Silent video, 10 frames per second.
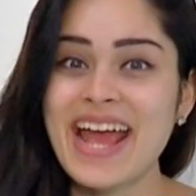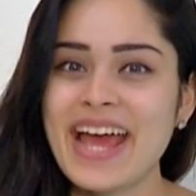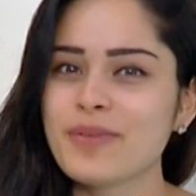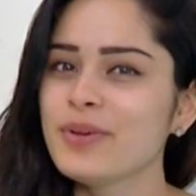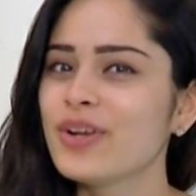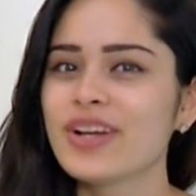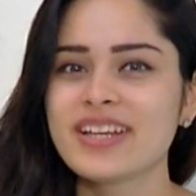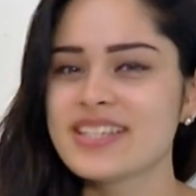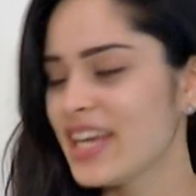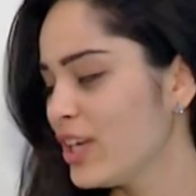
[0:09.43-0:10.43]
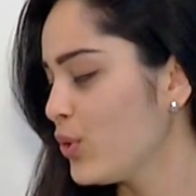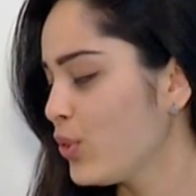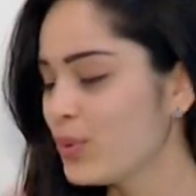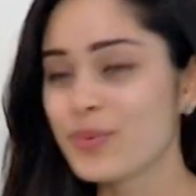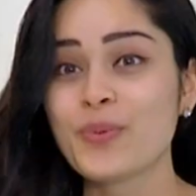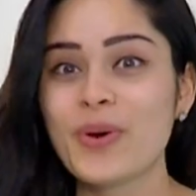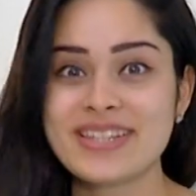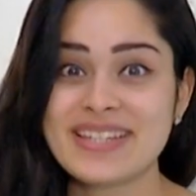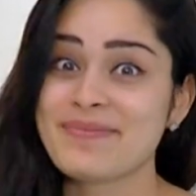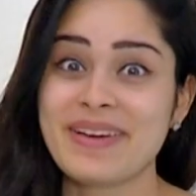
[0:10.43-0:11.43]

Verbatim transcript: and I'm gonna take you through what's in